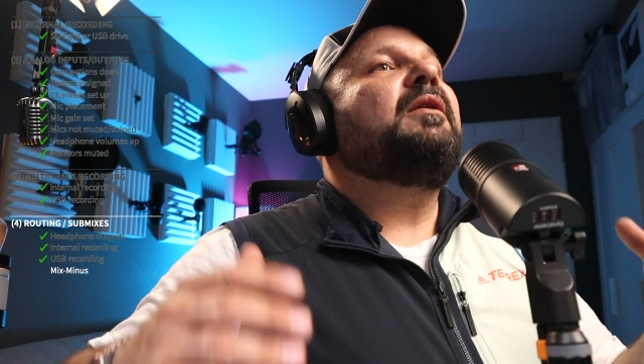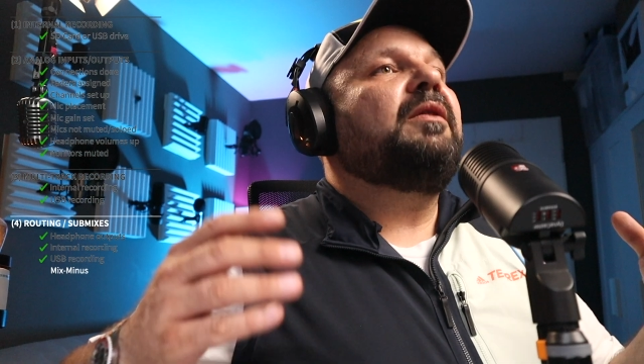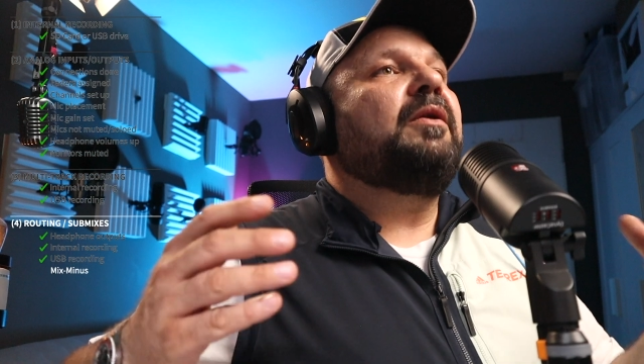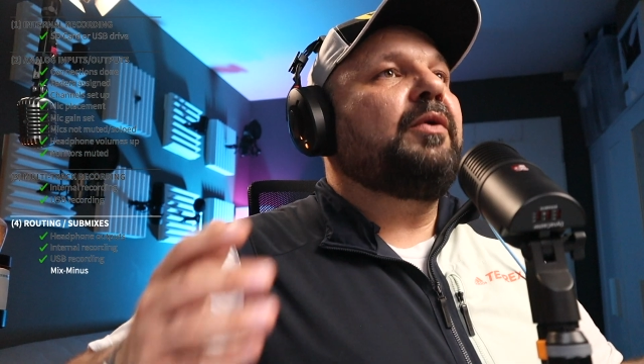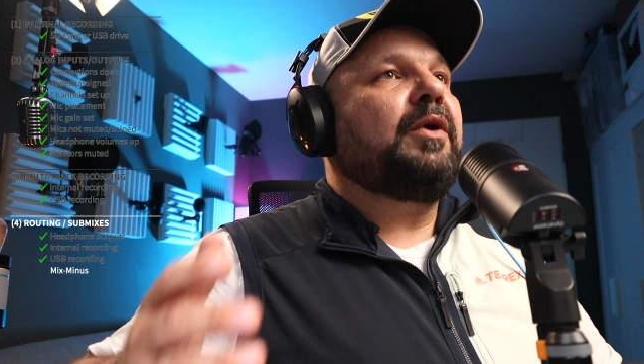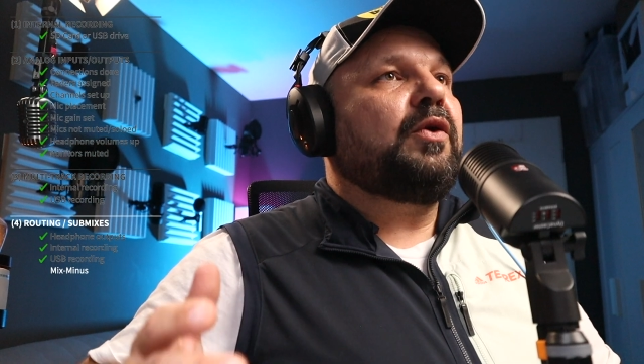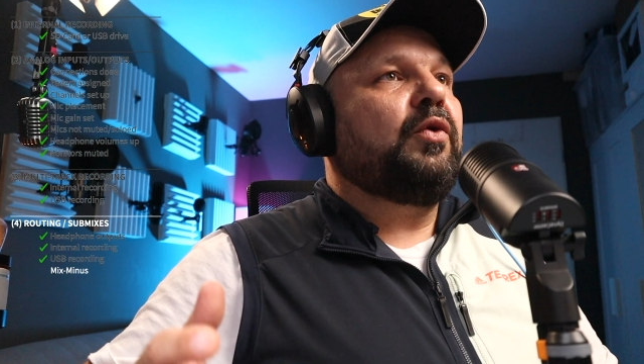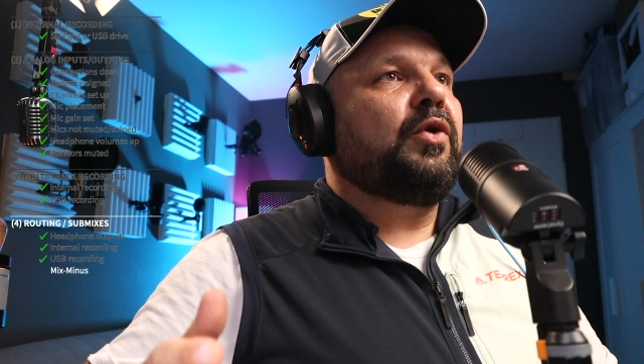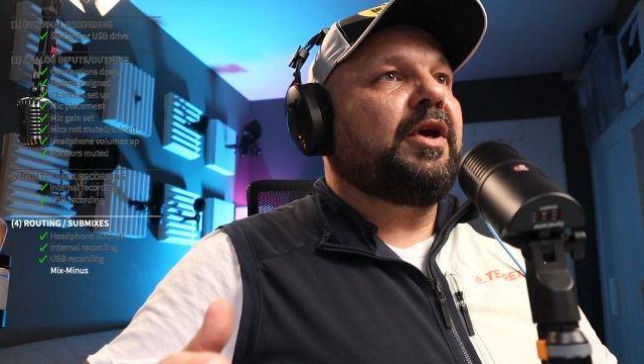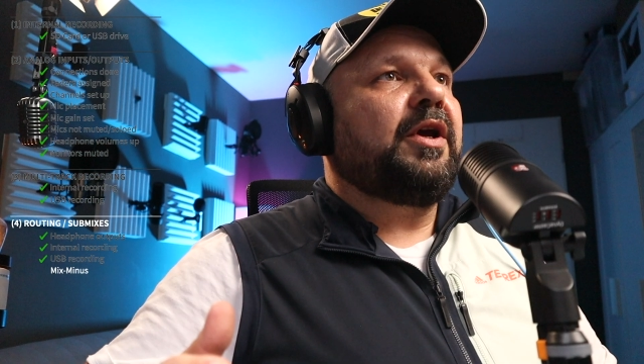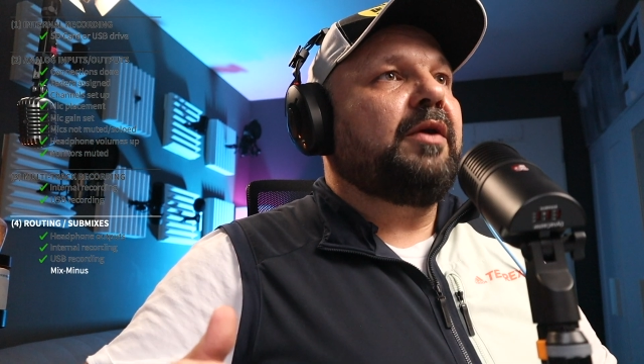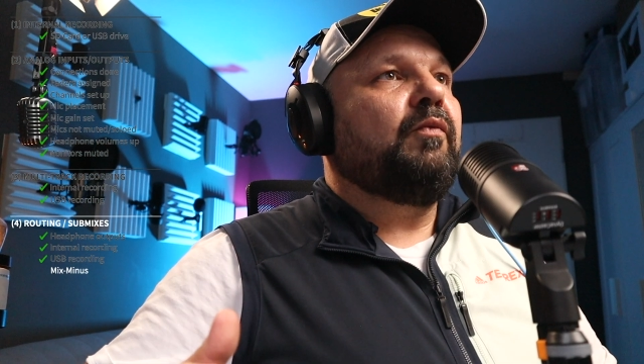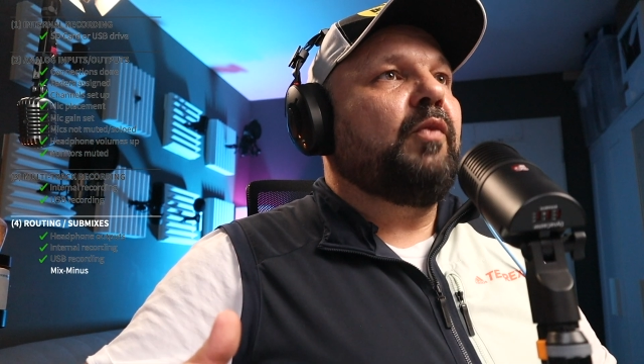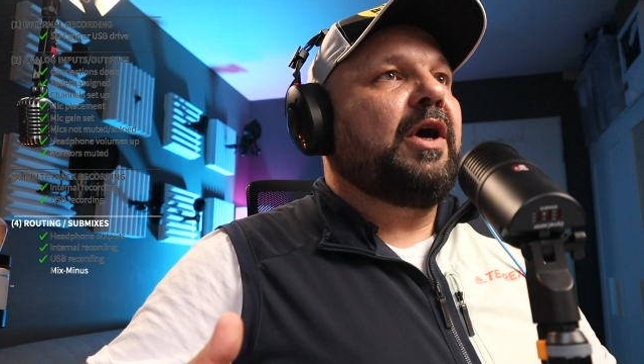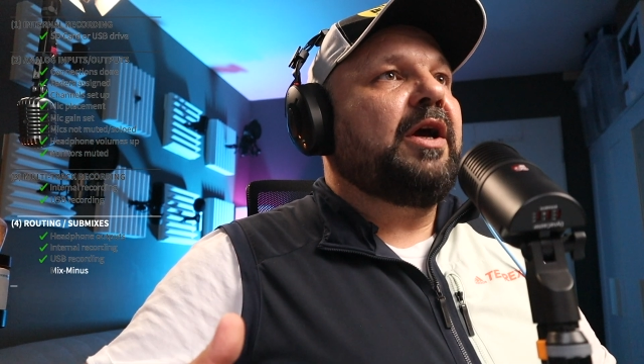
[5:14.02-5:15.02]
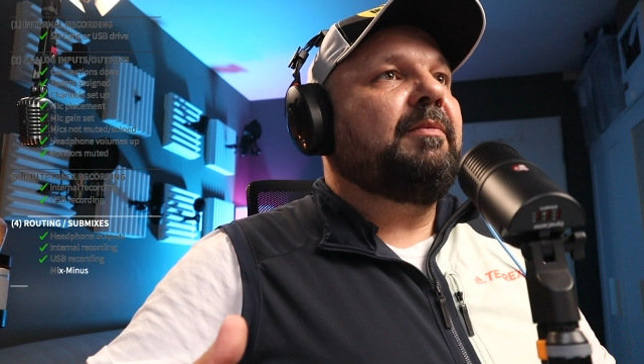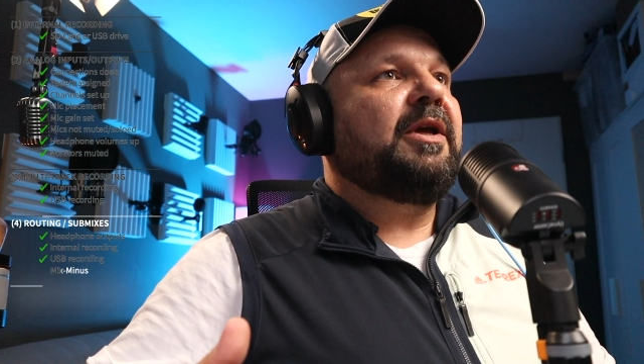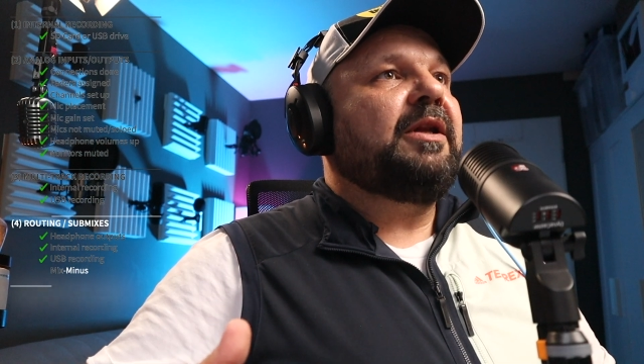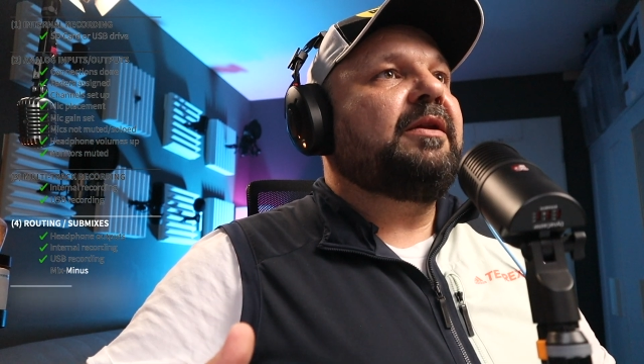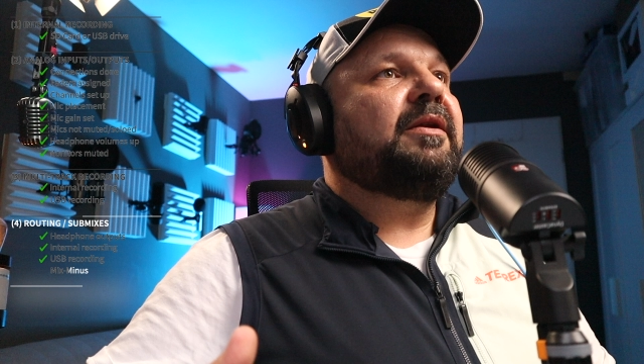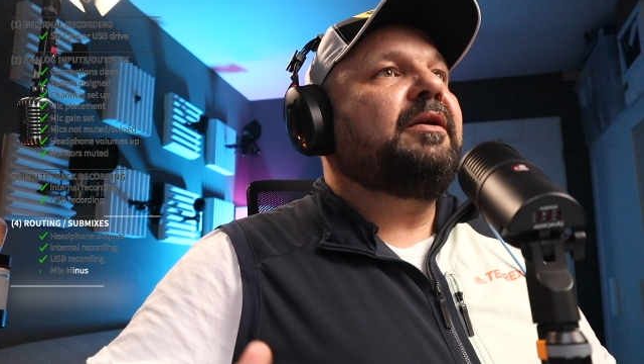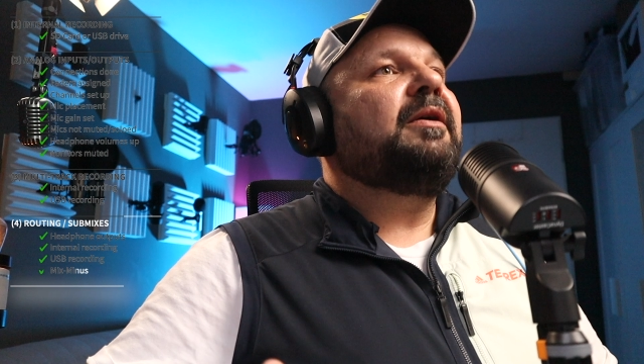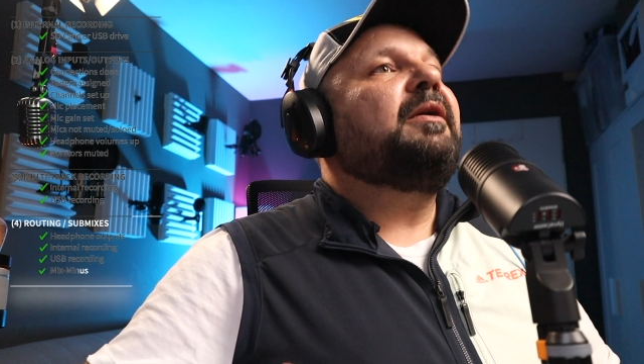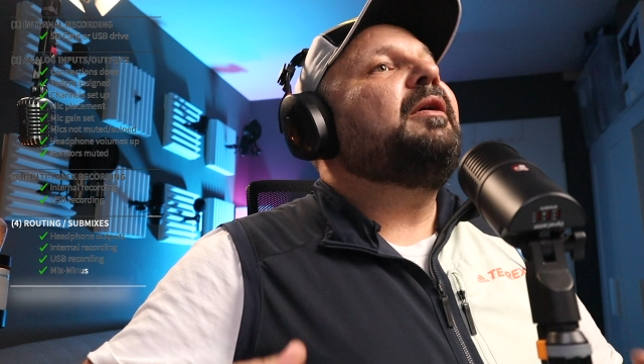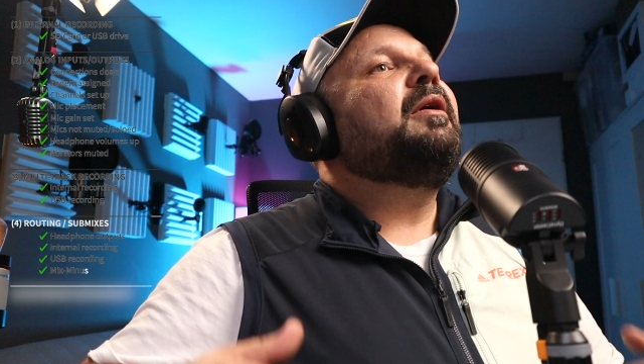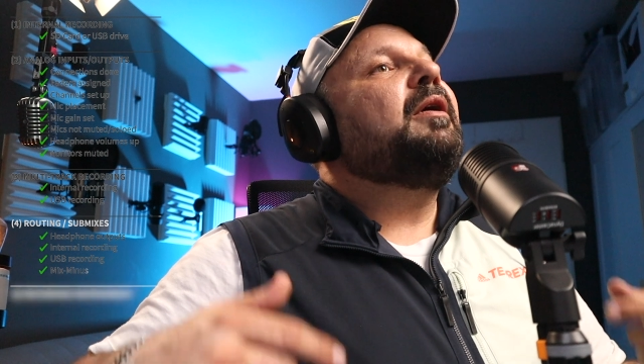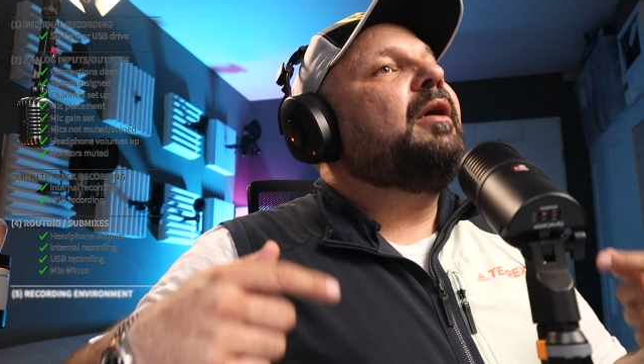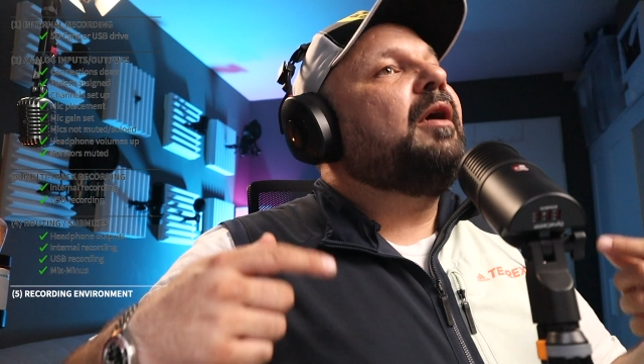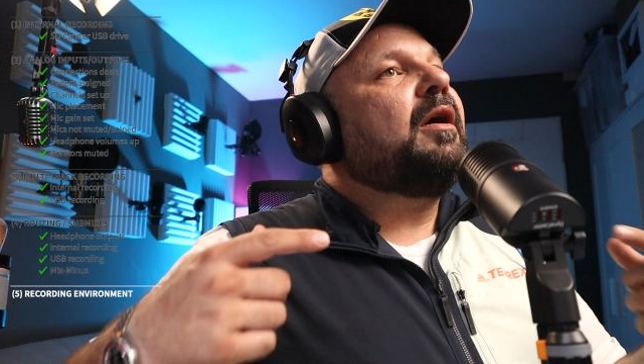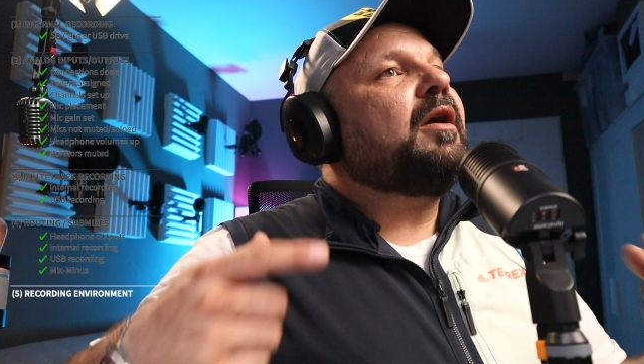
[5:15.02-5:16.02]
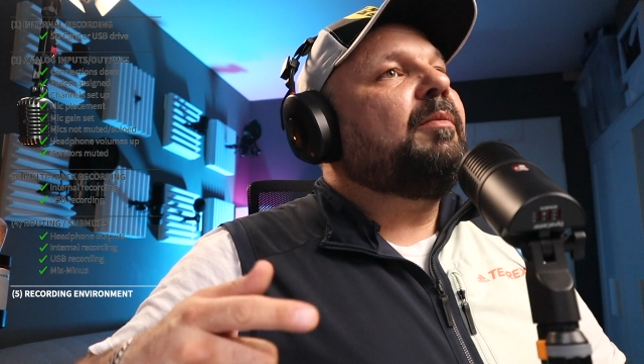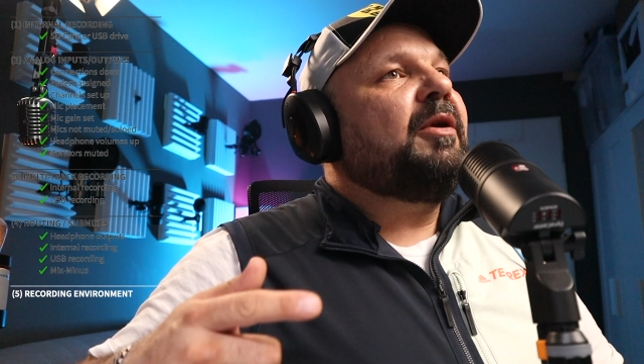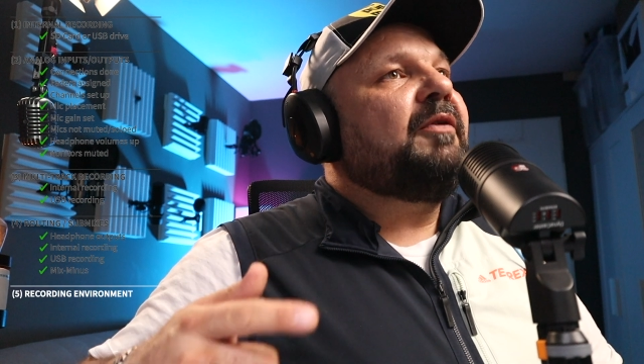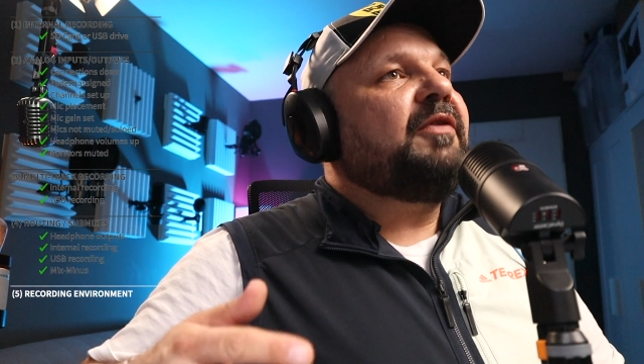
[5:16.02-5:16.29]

the recording environment. A couple